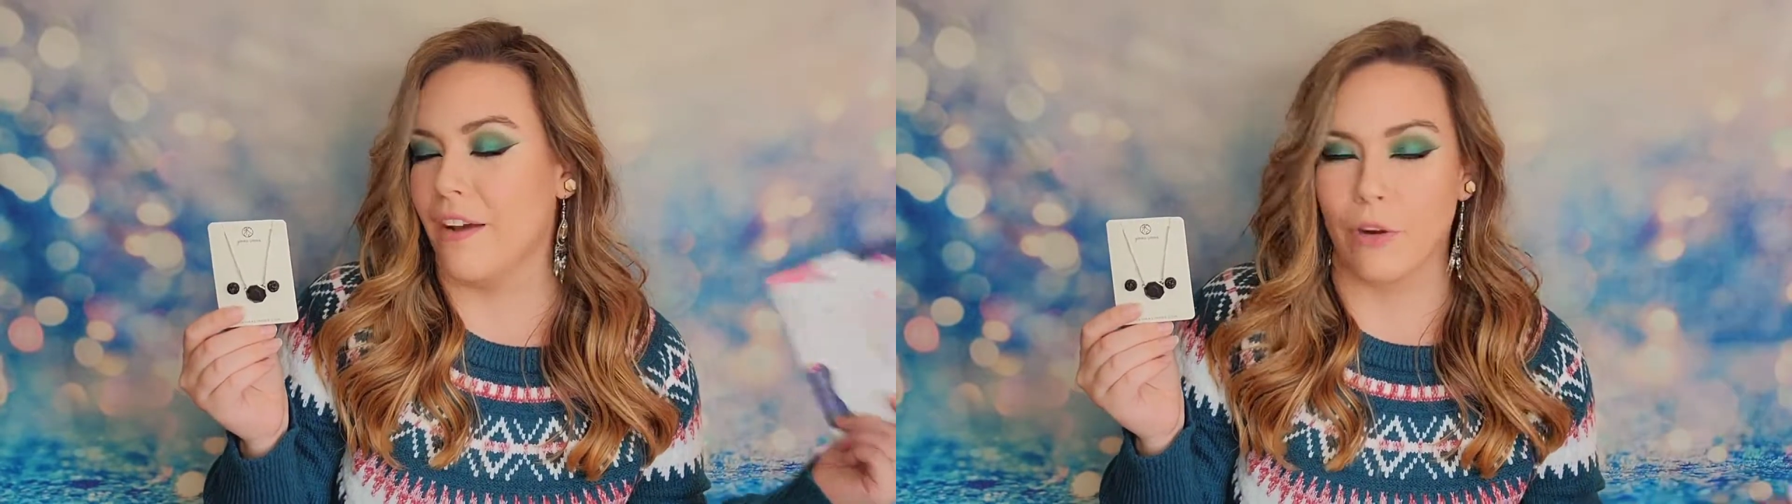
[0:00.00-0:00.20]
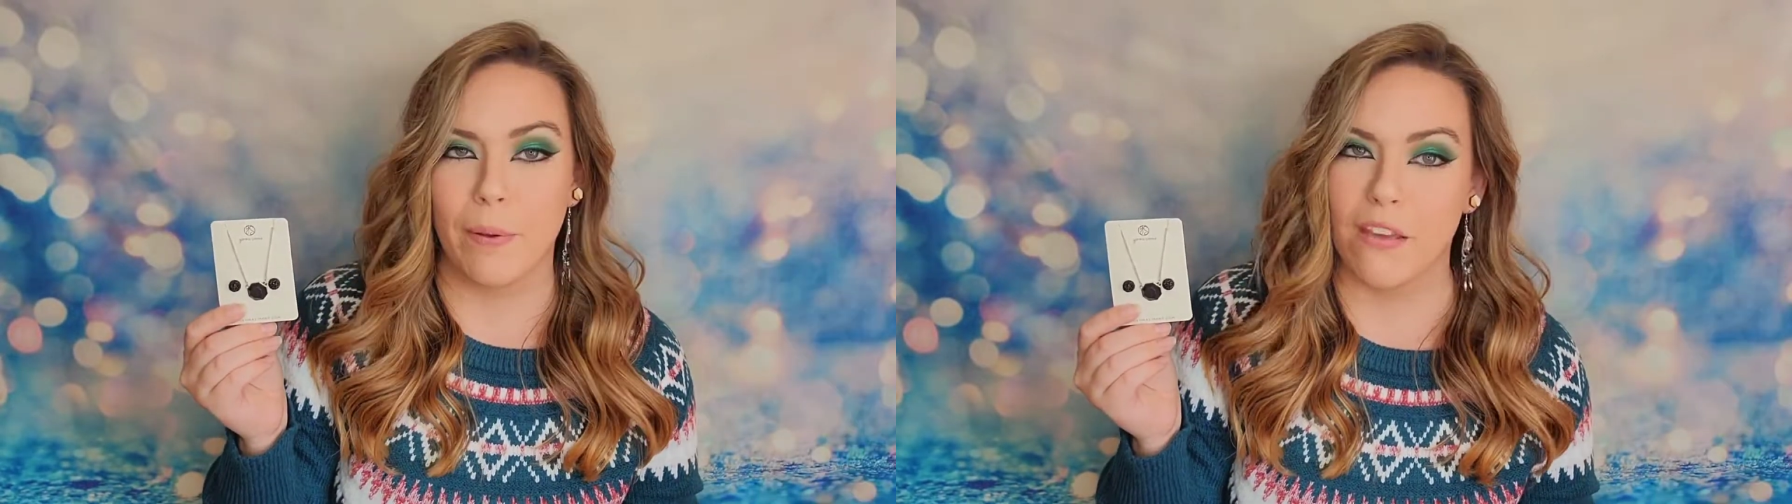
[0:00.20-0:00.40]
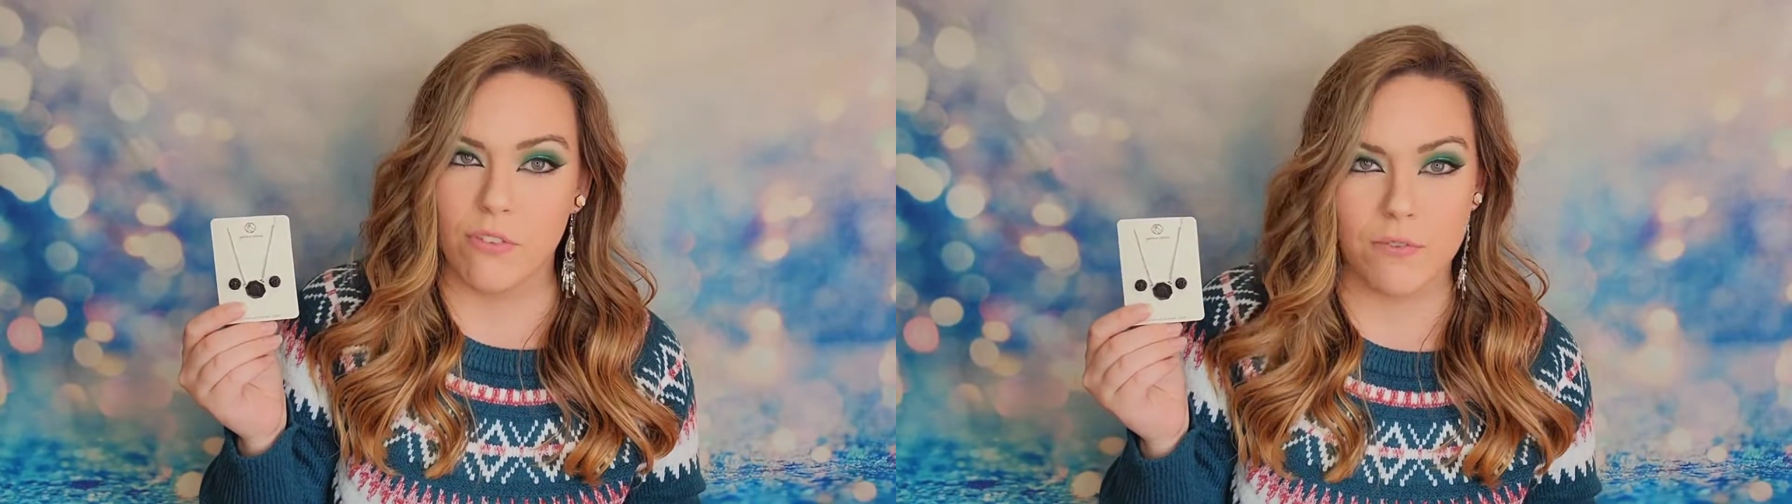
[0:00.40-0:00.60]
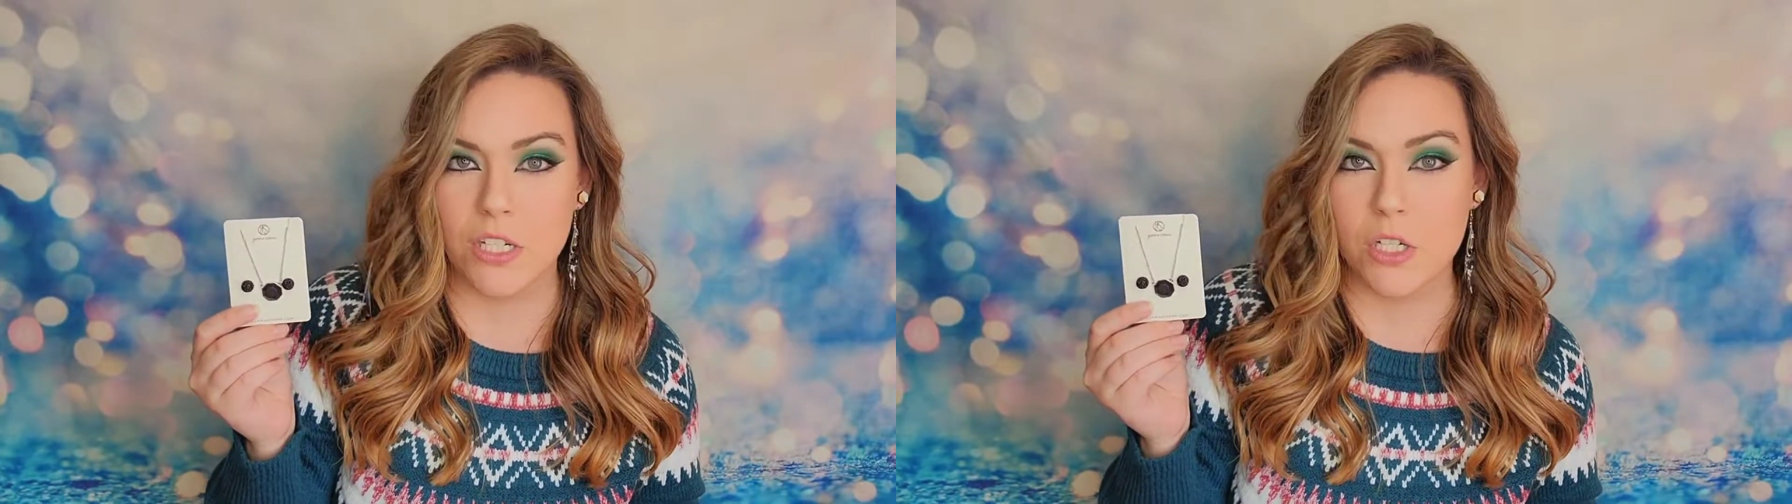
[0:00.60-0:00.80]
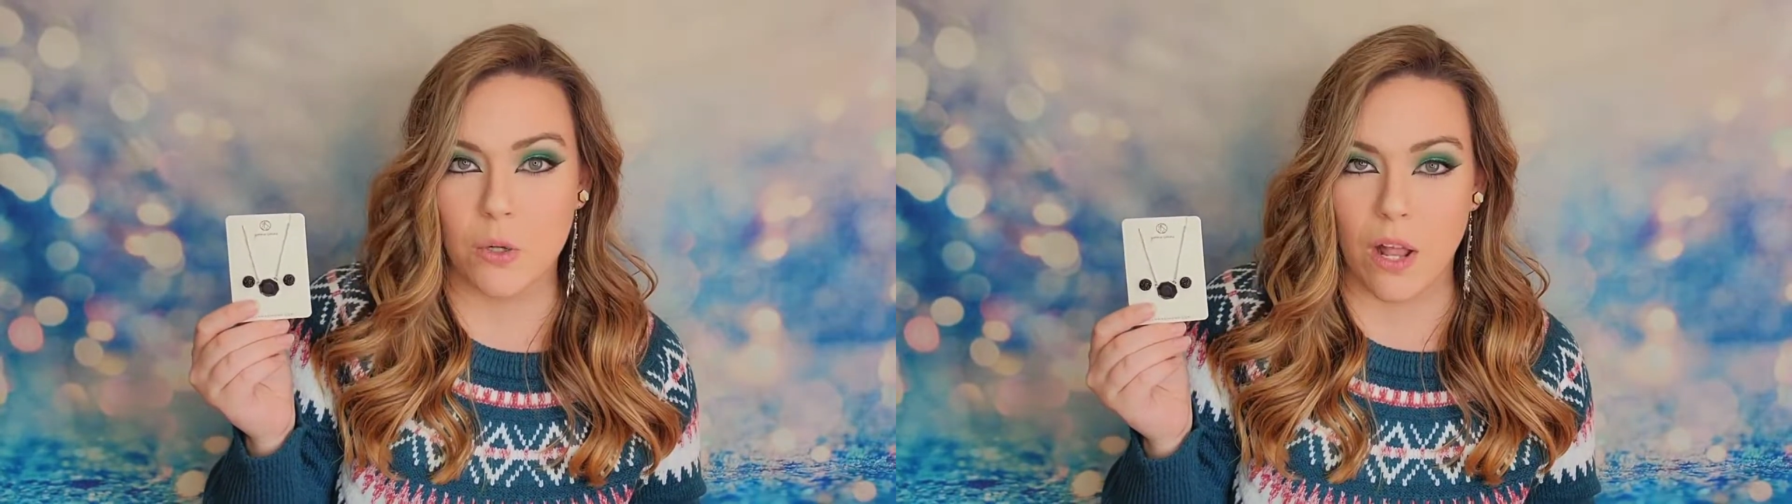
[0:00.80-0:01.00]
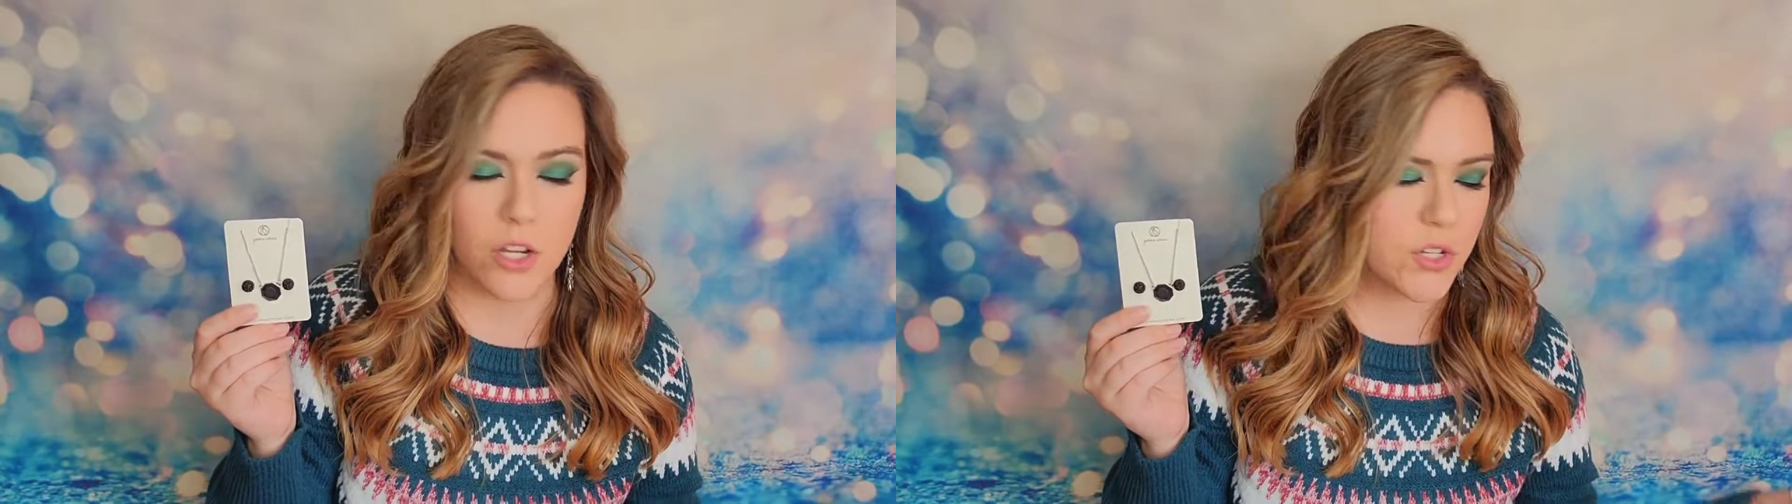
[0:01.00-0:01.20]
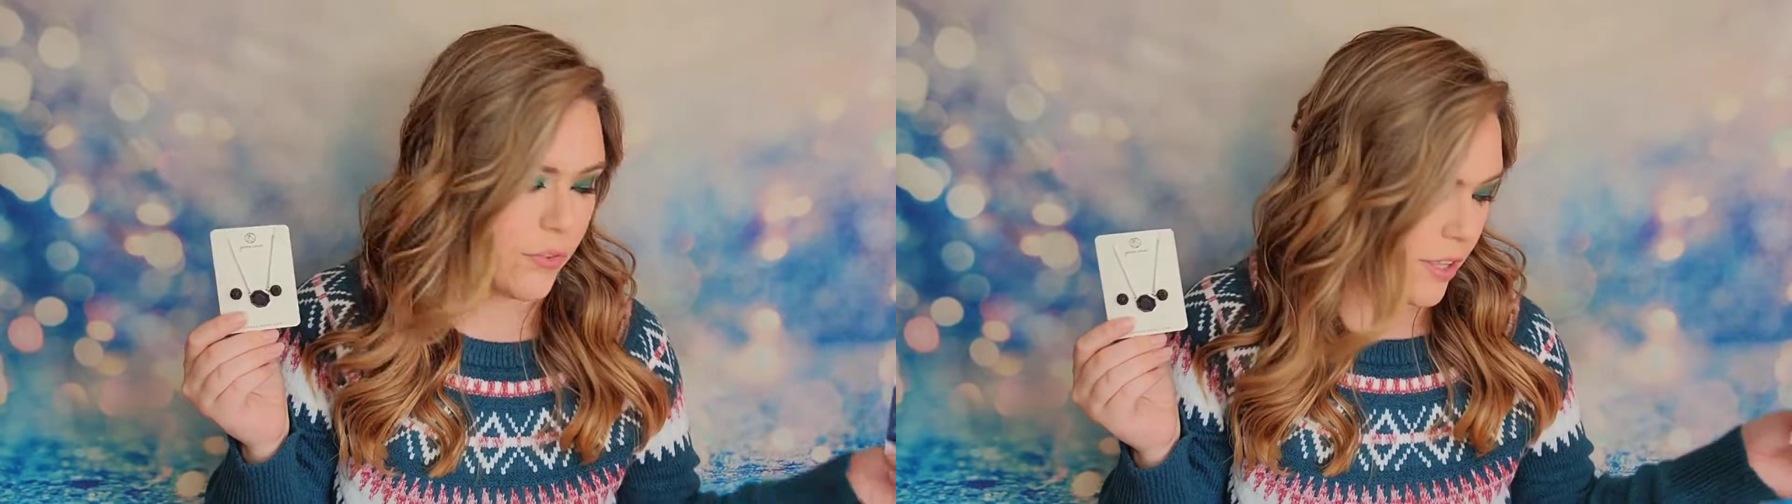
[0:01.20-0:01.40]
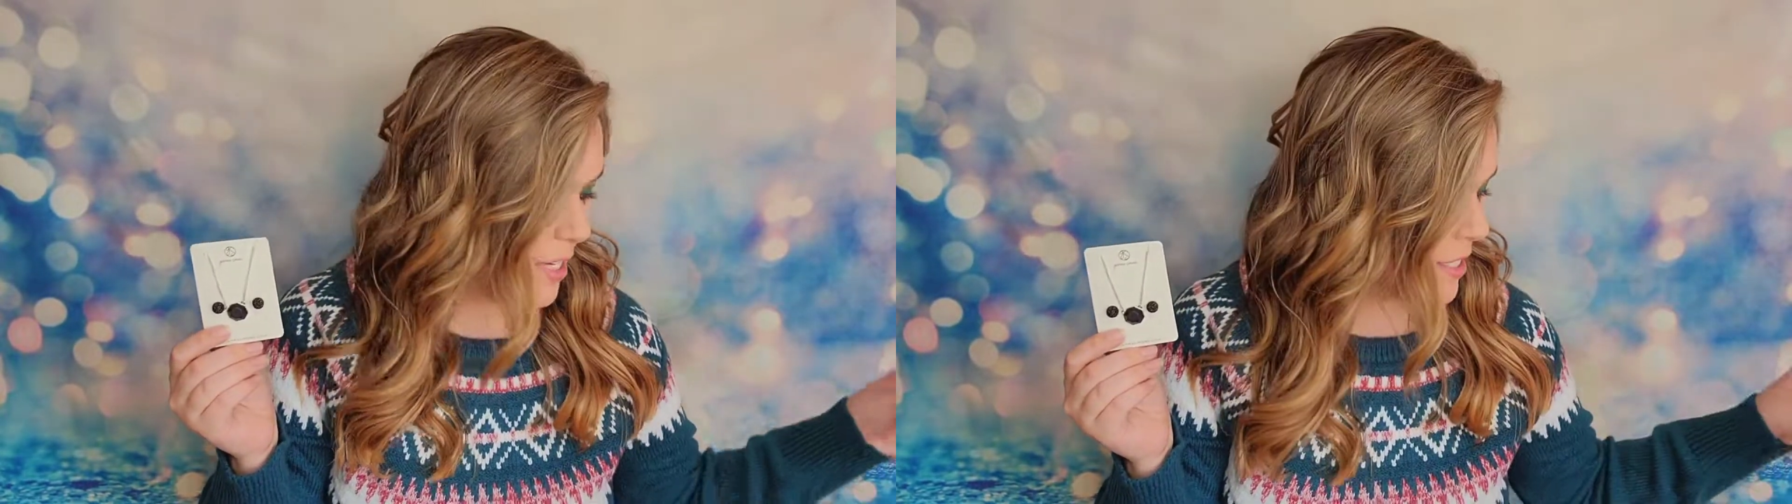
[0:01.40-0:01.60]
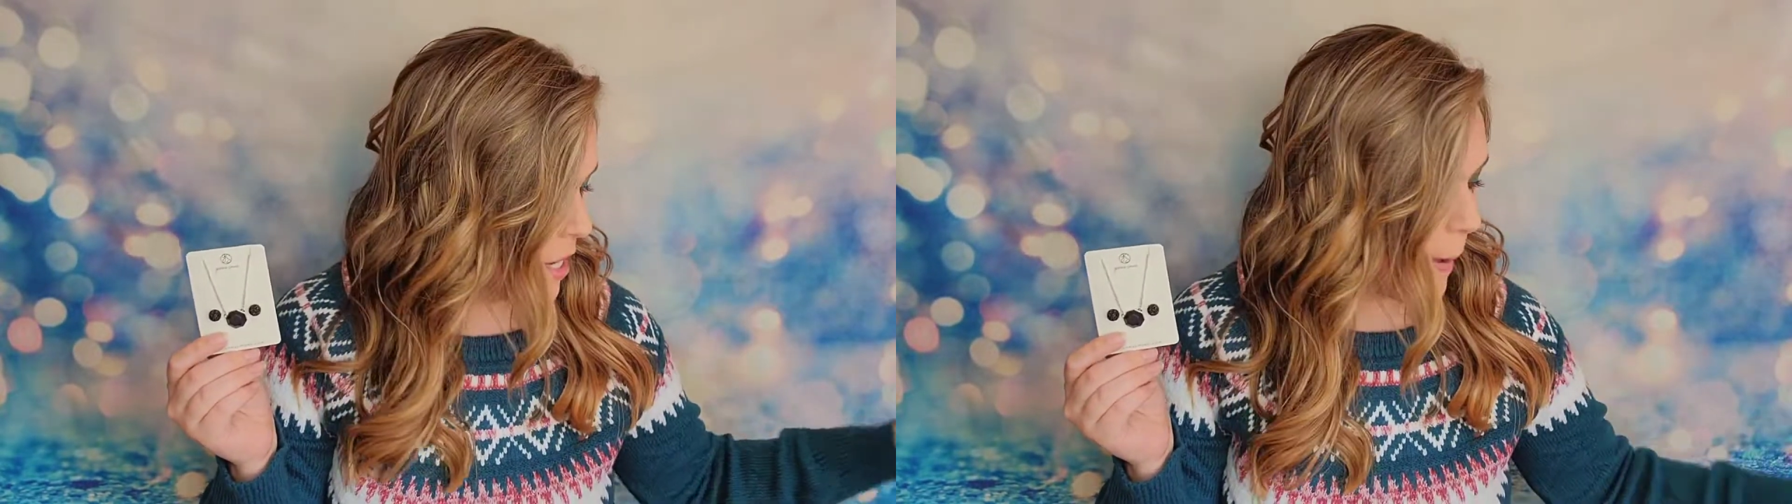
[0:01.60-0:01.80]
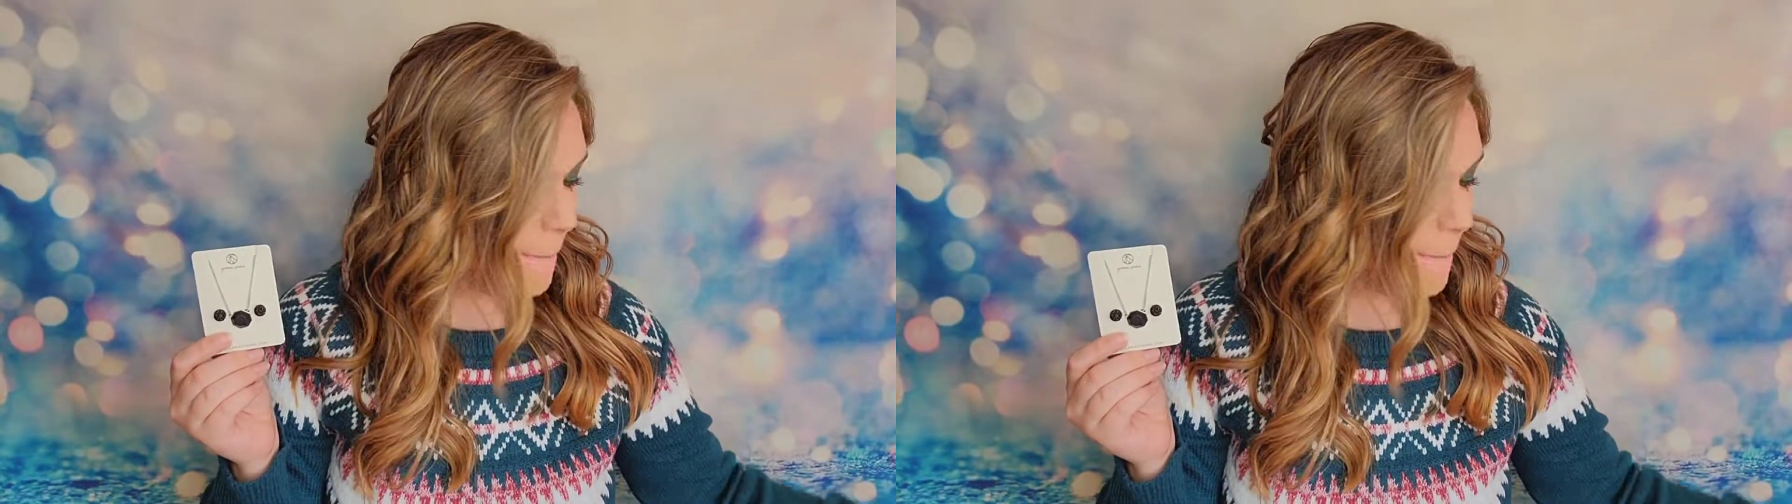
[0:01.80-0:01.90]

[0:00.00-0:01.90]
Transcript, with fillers: ever pay $52 for this,